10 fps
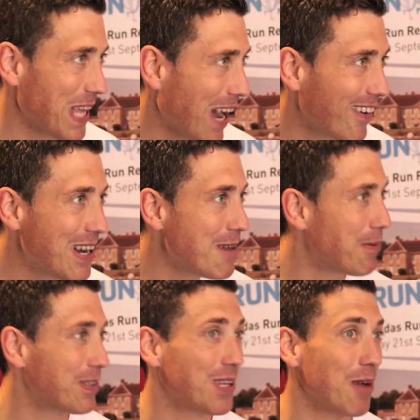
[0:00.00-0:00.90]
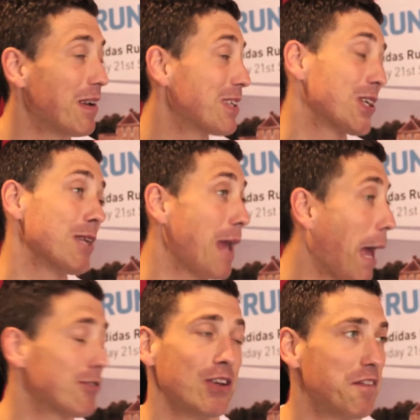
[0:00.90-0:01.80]
now, but it's going to be
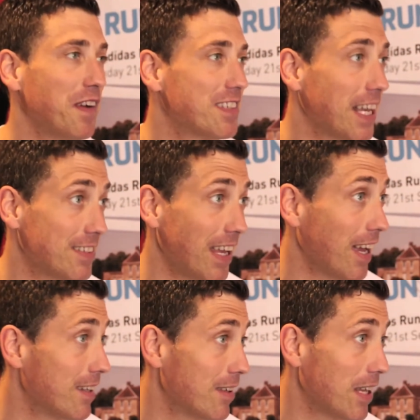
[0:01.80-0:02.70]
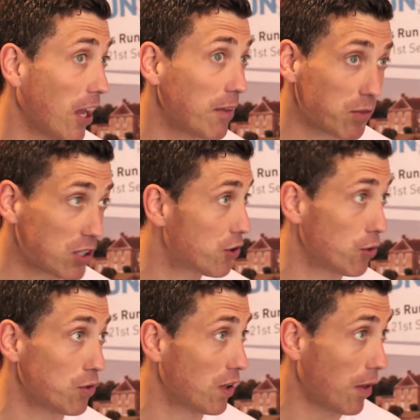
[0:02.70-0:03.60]
absolutely fantastic. And
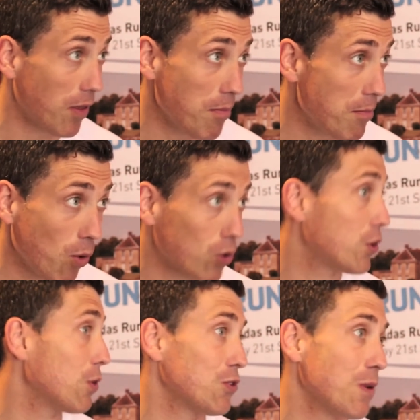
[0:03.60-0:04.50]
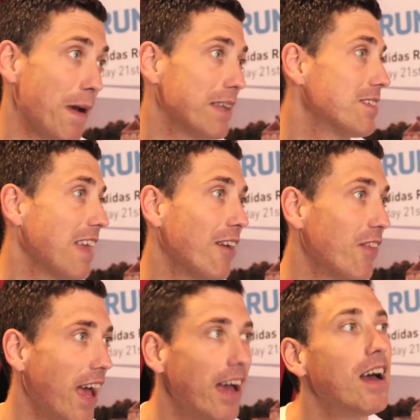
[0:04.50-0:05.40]
the more children, the better
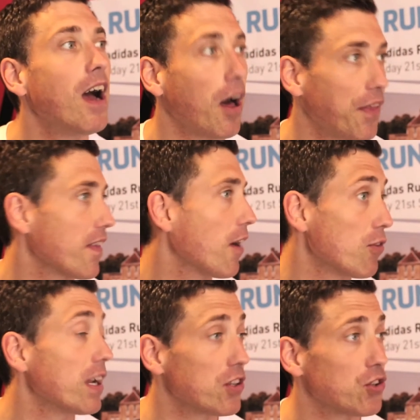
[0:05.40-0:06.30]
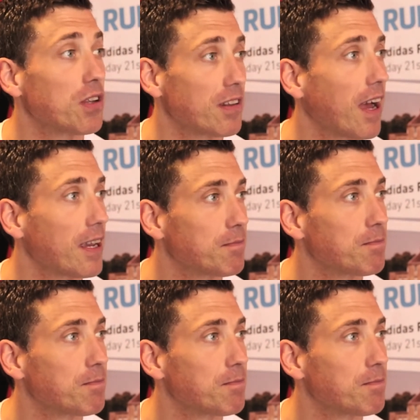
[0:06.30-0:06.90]
down there. I think they'll really enjoy the day.